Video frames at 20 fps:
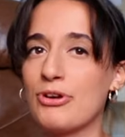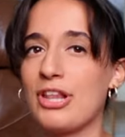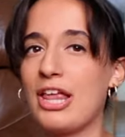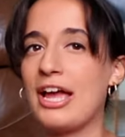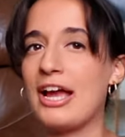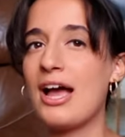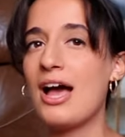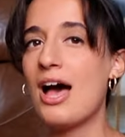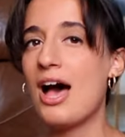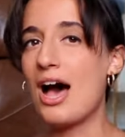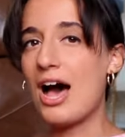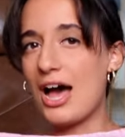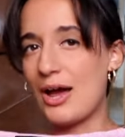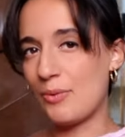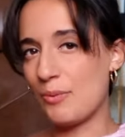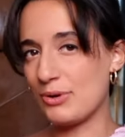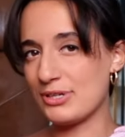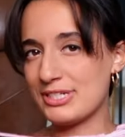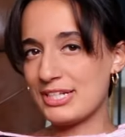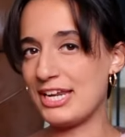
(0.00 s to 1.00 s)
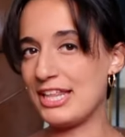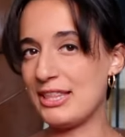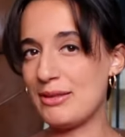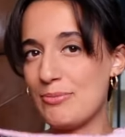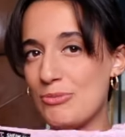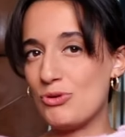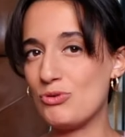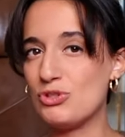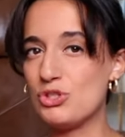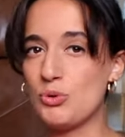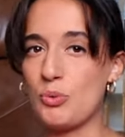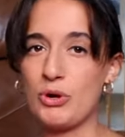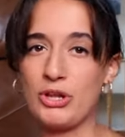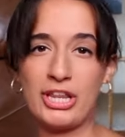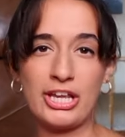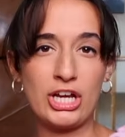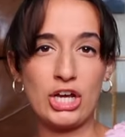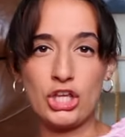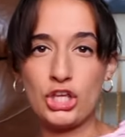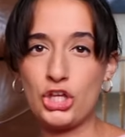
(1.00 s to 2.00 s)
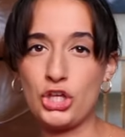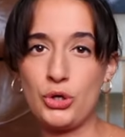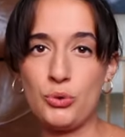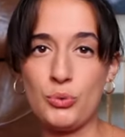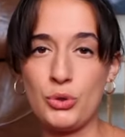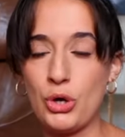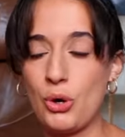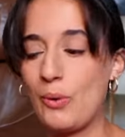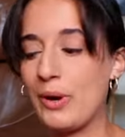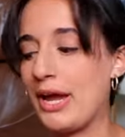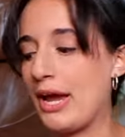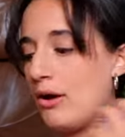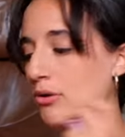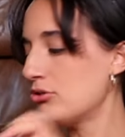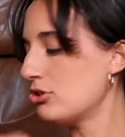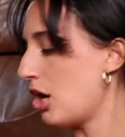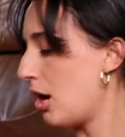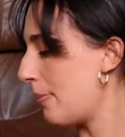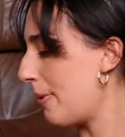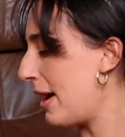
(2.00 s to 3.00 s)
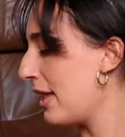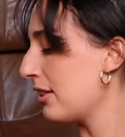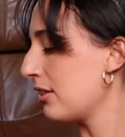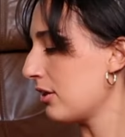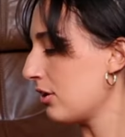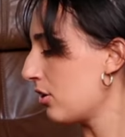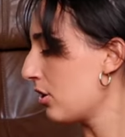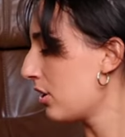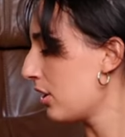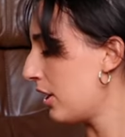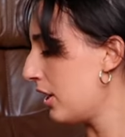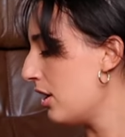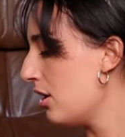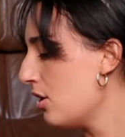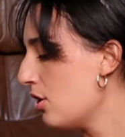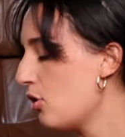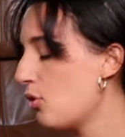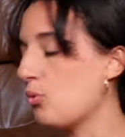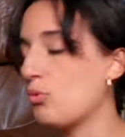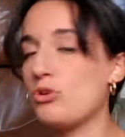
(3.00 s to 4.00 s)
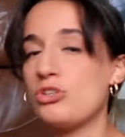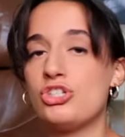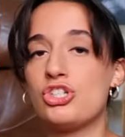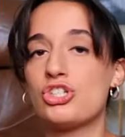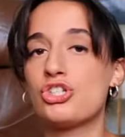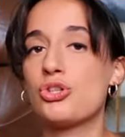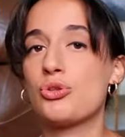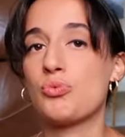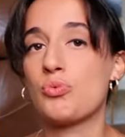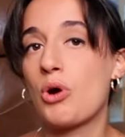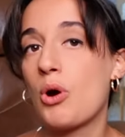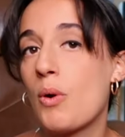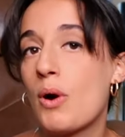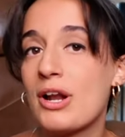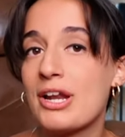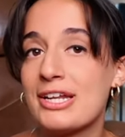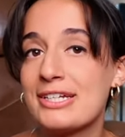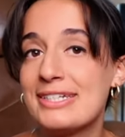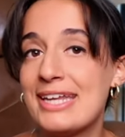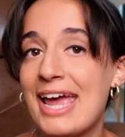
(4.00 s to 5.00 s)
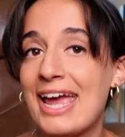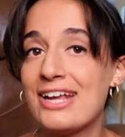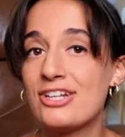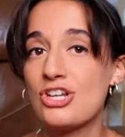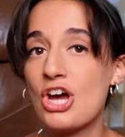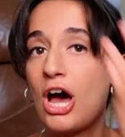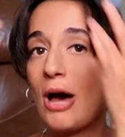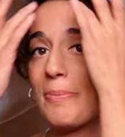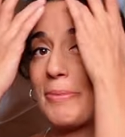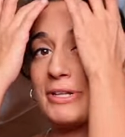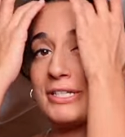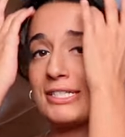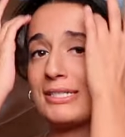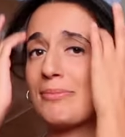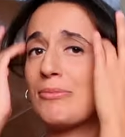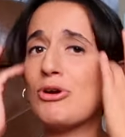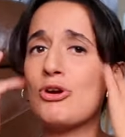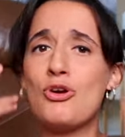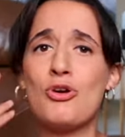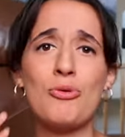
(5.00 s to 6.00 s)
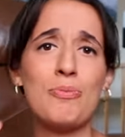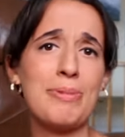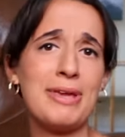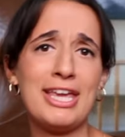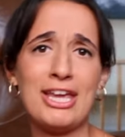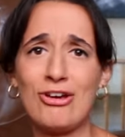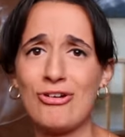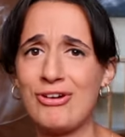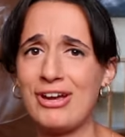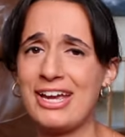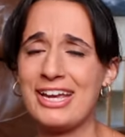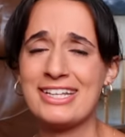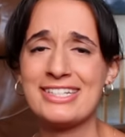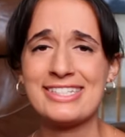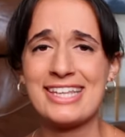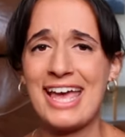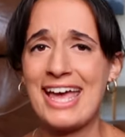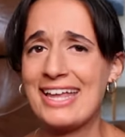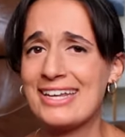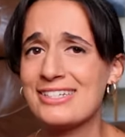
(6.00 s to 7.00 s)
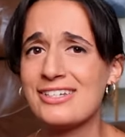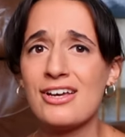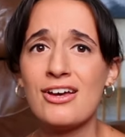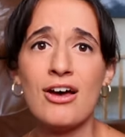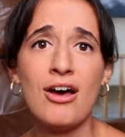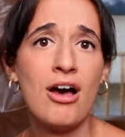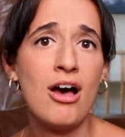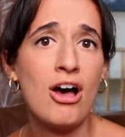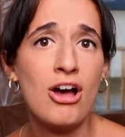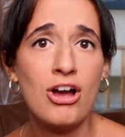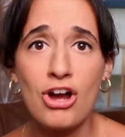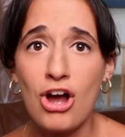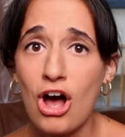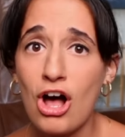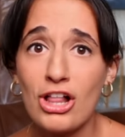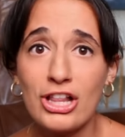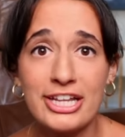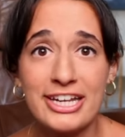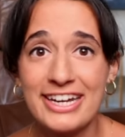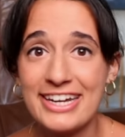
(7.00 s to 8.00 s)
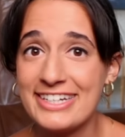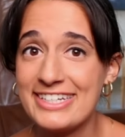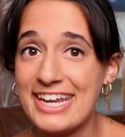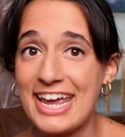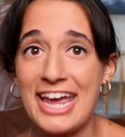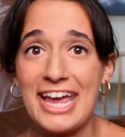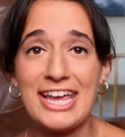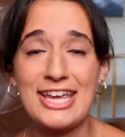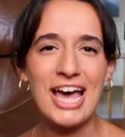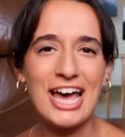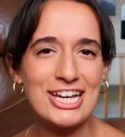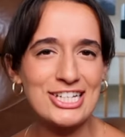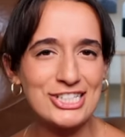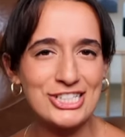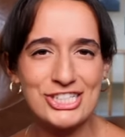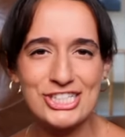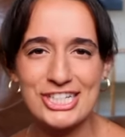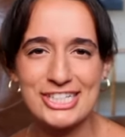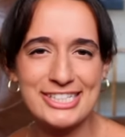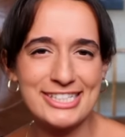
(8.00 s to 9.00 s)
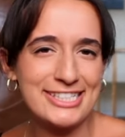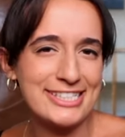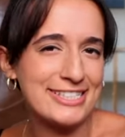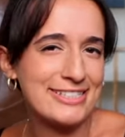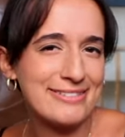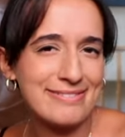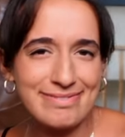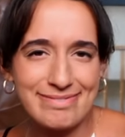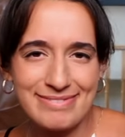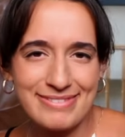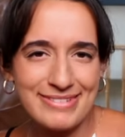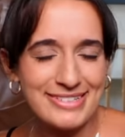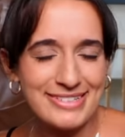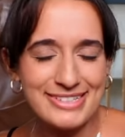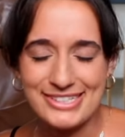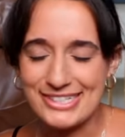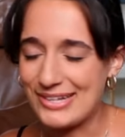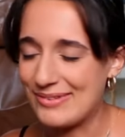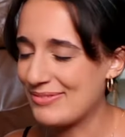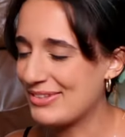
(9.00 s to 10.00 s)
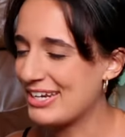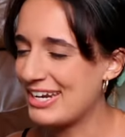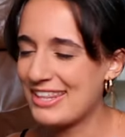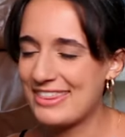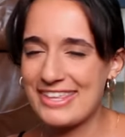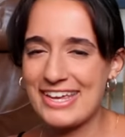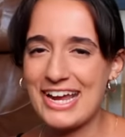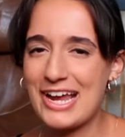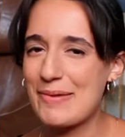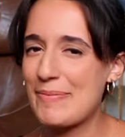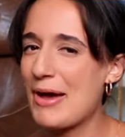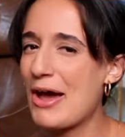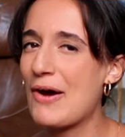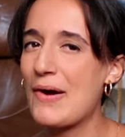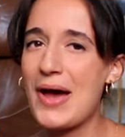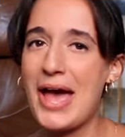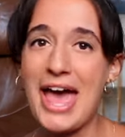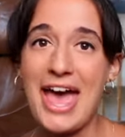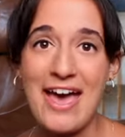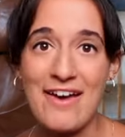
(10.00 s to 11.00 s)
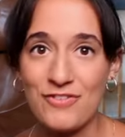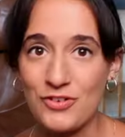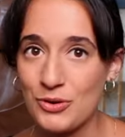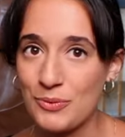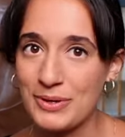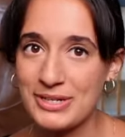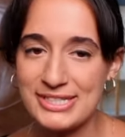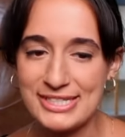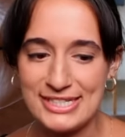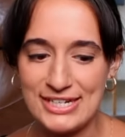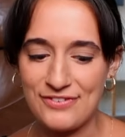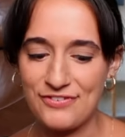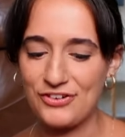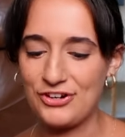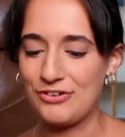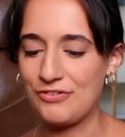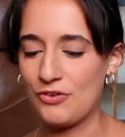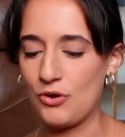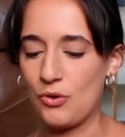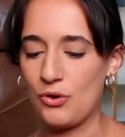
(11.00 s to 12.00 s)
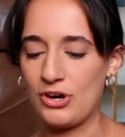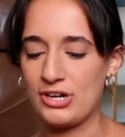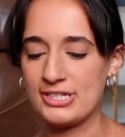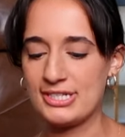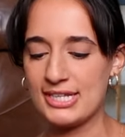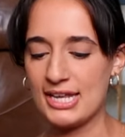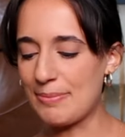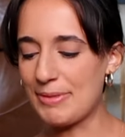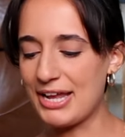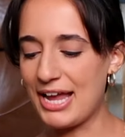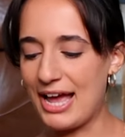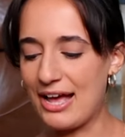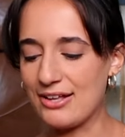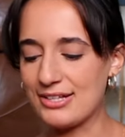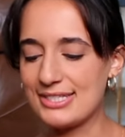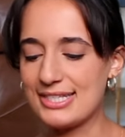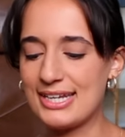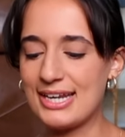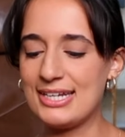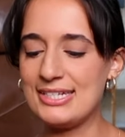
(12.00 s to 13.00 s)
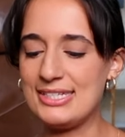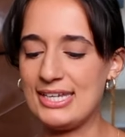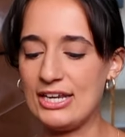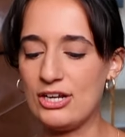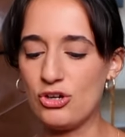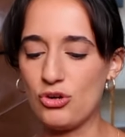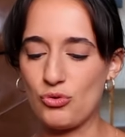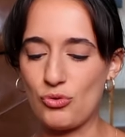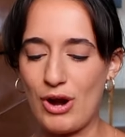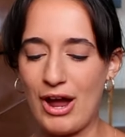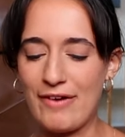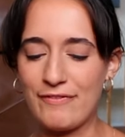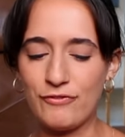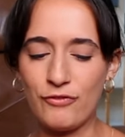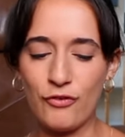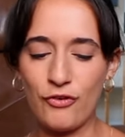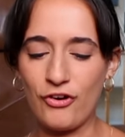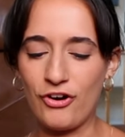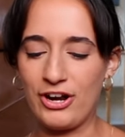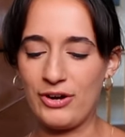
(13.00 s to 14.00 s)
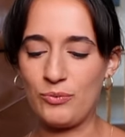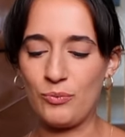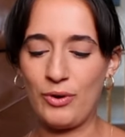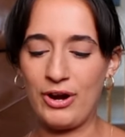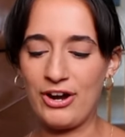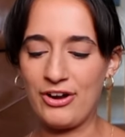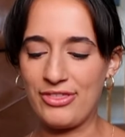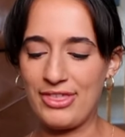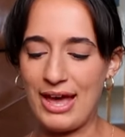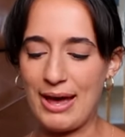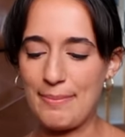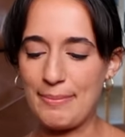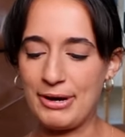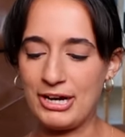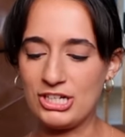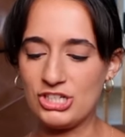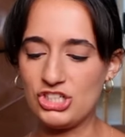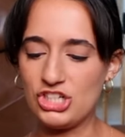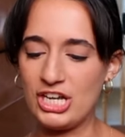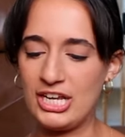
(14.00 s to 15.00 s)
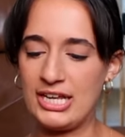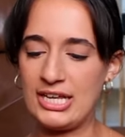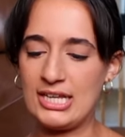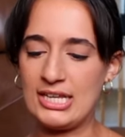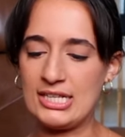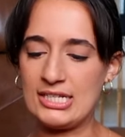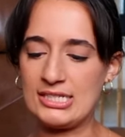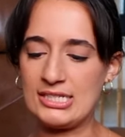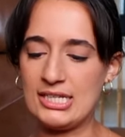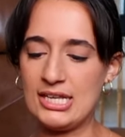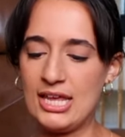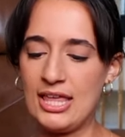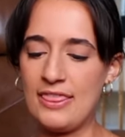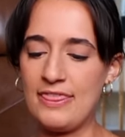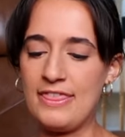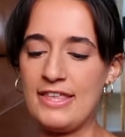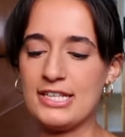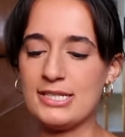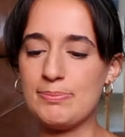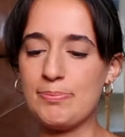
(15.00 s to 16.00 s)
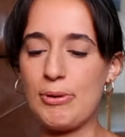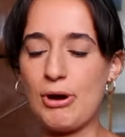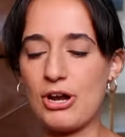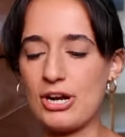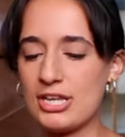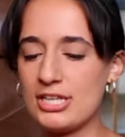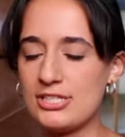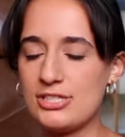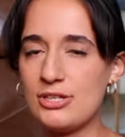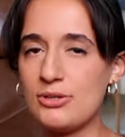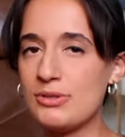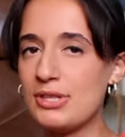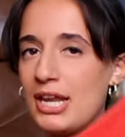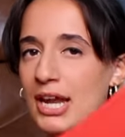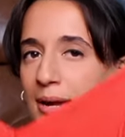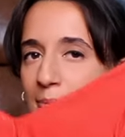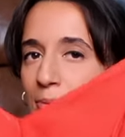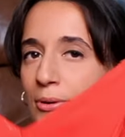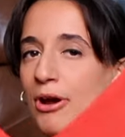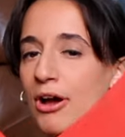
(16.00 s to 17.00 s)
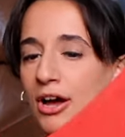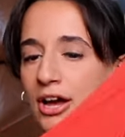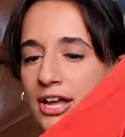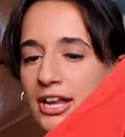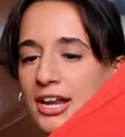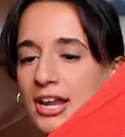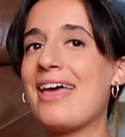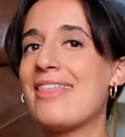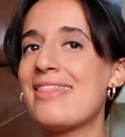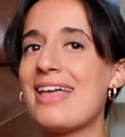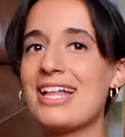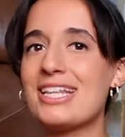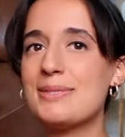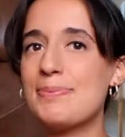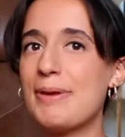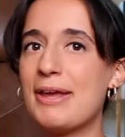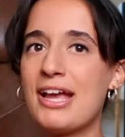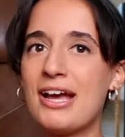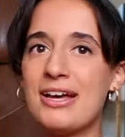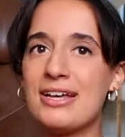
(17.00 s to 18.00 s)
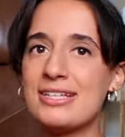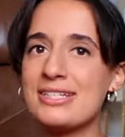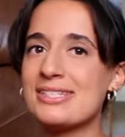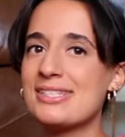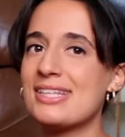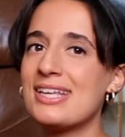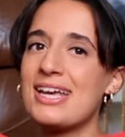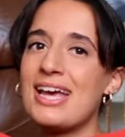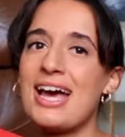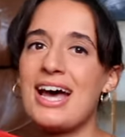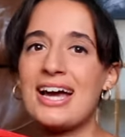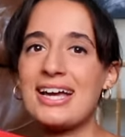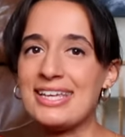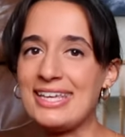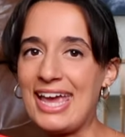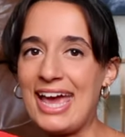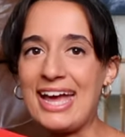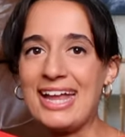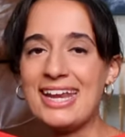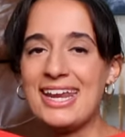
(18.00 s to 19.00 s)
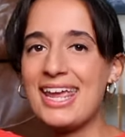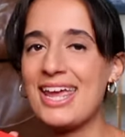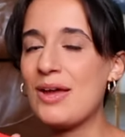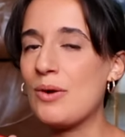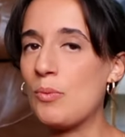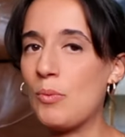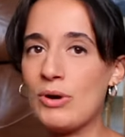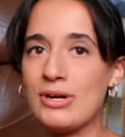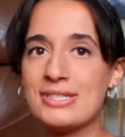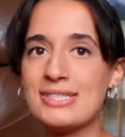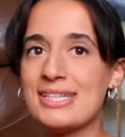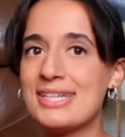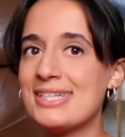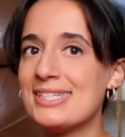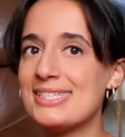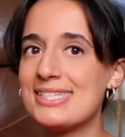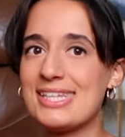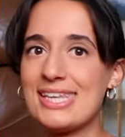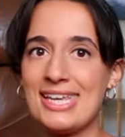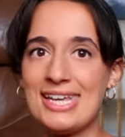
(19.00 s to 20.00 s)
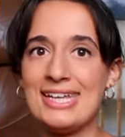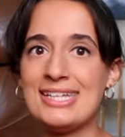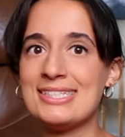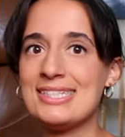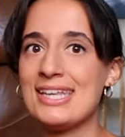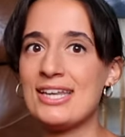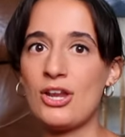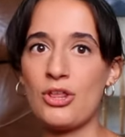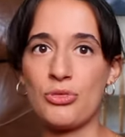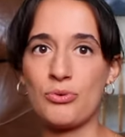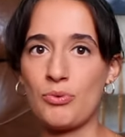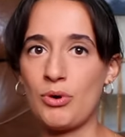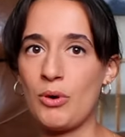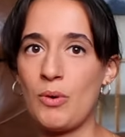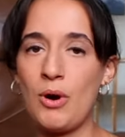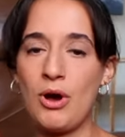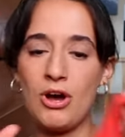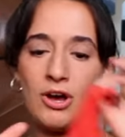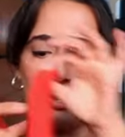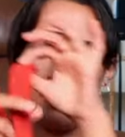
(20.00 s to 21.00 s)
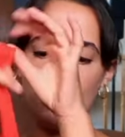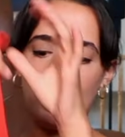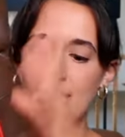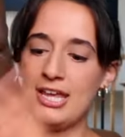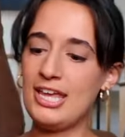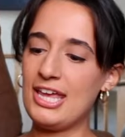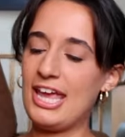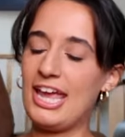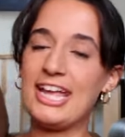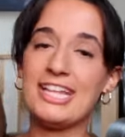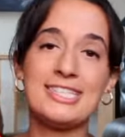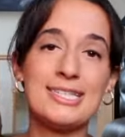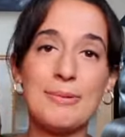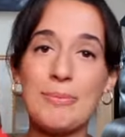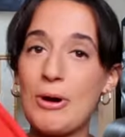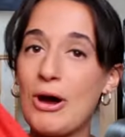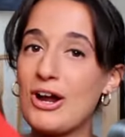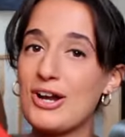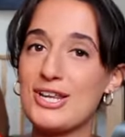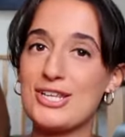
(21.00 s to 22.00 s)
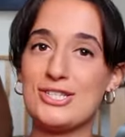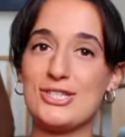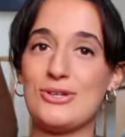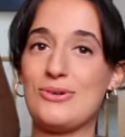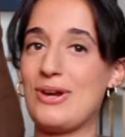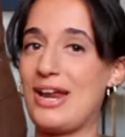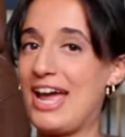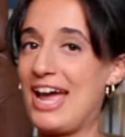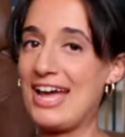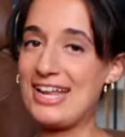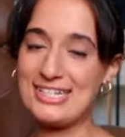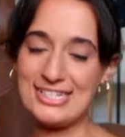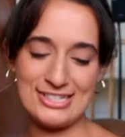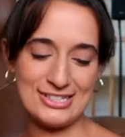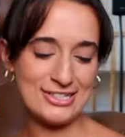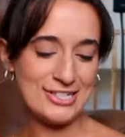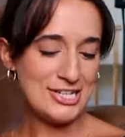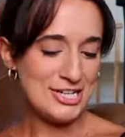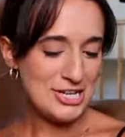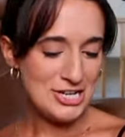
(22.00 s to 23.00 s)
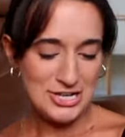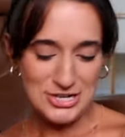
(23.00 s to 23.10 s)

where like I wasn't in the mood to wear like a cute going out top. I literally would just throw on a tank top and some hoop earrings and call it a day. That is just something to think about. Everyone's different, of course. Something else that I didn't grab for and wear that much is this bodysuit that I brought, and that's because, again, it wasn't easy to throw on. It's a bodysuit. I had to